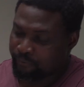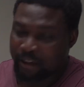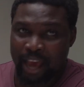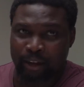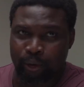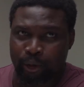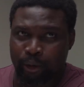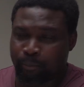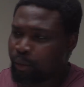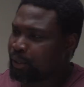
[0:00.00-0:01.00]
fan you're gonna
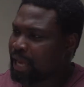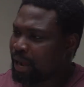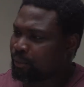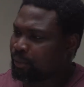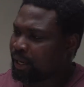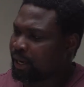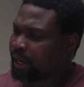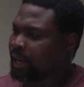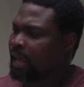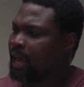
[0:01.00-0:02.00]
put down
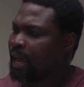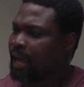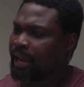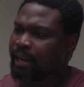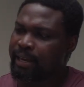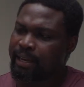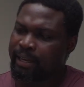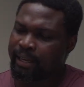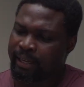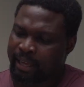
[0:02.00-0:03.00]
there. And
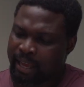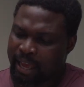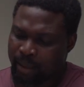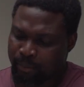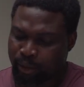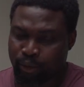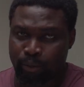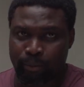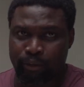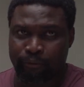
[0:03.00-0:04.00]
I'm gonna
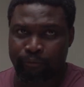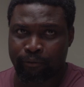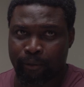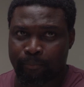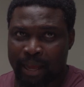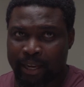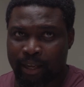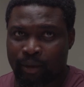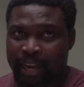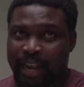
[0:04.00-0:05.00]
remove the front
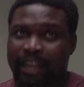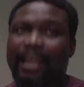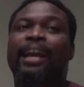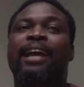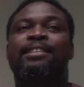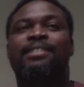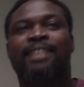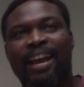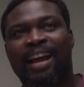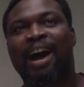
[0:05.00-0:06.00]
panel. And like I
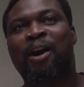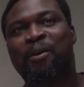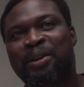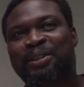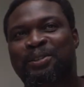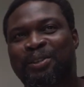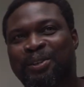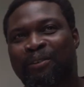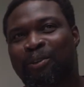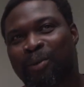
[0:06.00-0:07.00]
said, I always
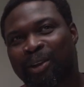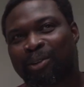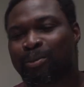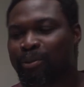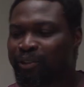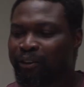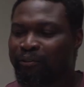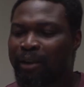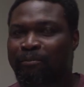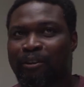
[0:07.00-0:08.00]
do, if you wanna remove the
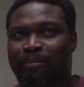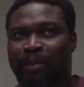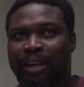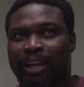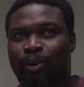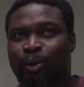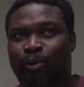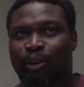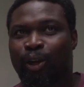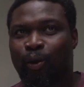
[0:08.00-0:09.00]
front panel, look
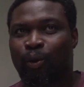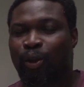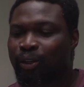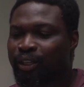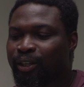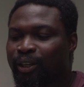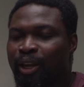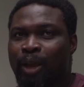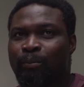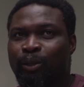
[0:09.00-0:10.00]
for the hole under,
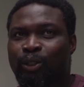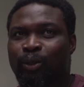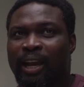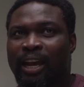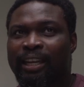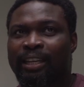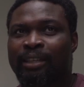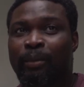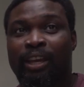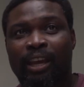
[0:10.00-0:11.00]
put your hand
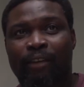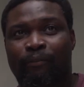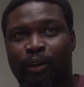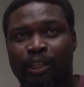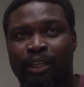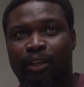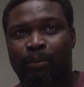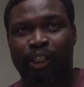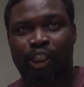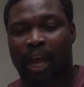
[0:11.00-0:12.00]
in, be careful, it's a little
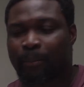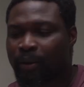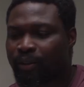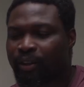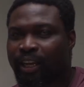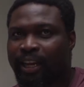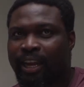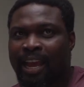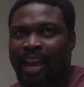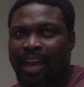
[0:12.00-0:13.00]
bit sharp under here,
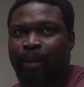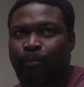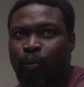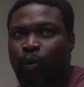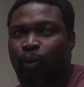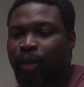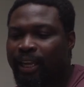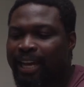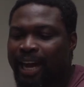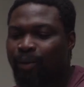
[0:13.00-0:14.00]
and pull
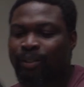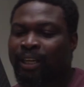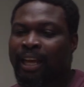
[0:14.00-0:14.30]
it out,